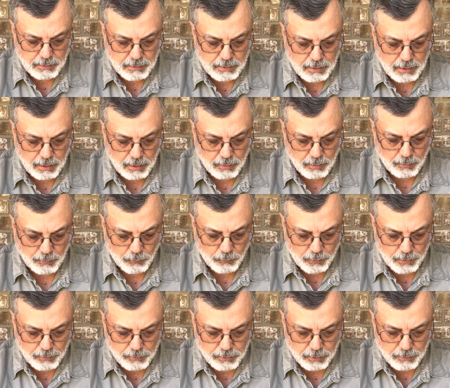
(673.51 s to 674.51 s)
and a
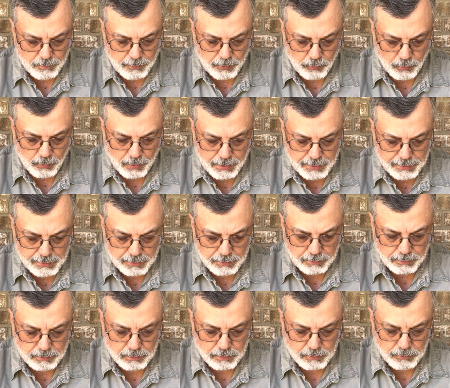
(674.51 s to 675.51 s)
welcome
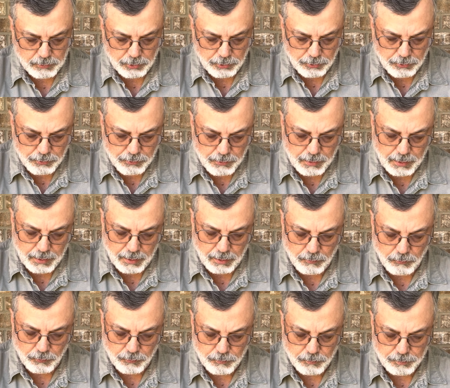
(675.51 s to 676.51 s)
awaiting you,
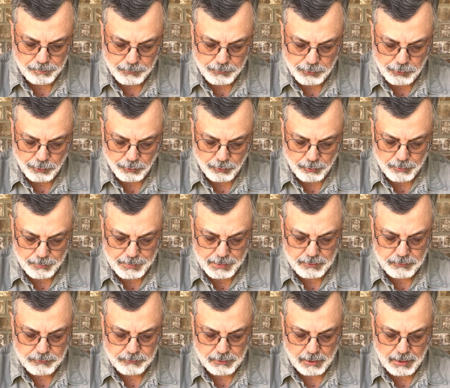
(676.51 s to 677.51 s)
and you will
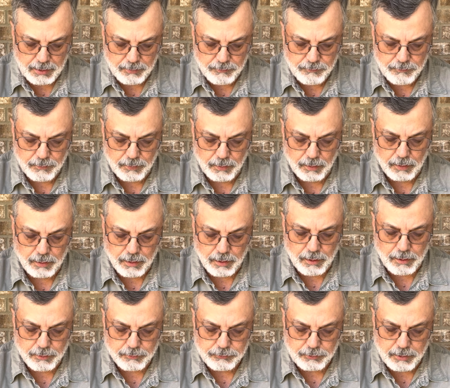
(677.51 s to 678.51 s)
be safe in
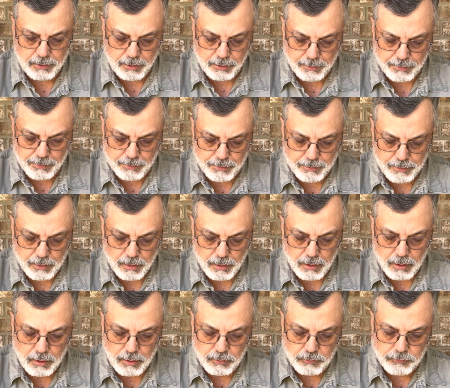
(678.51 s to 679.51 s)
God's care.
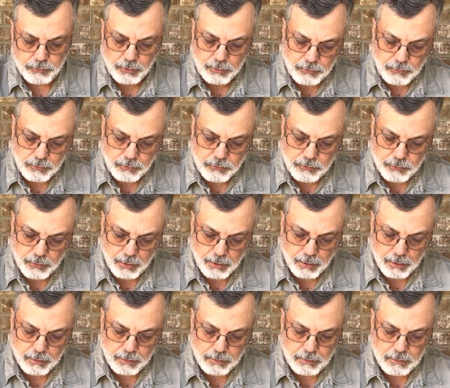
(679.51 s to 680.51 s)
Jesus
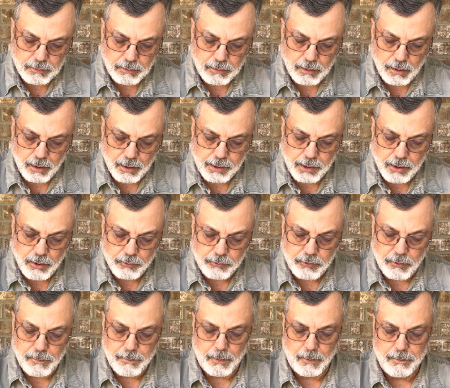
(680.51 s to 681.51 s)
said, "I go
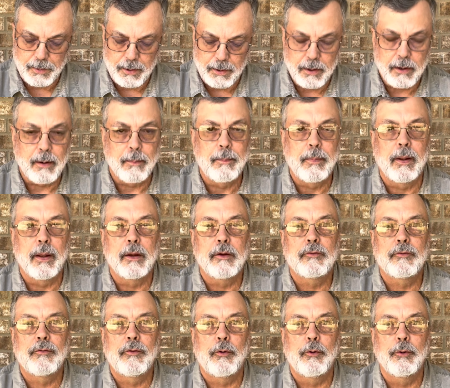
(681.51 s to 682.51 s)
to prepare a place
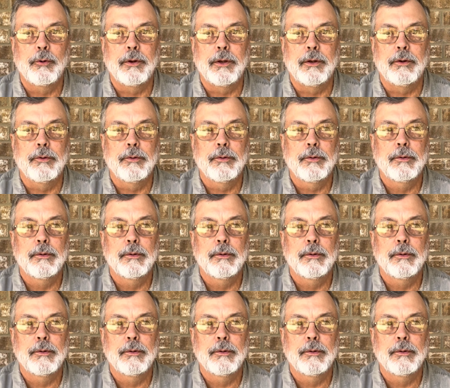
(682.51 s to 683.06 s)
for you."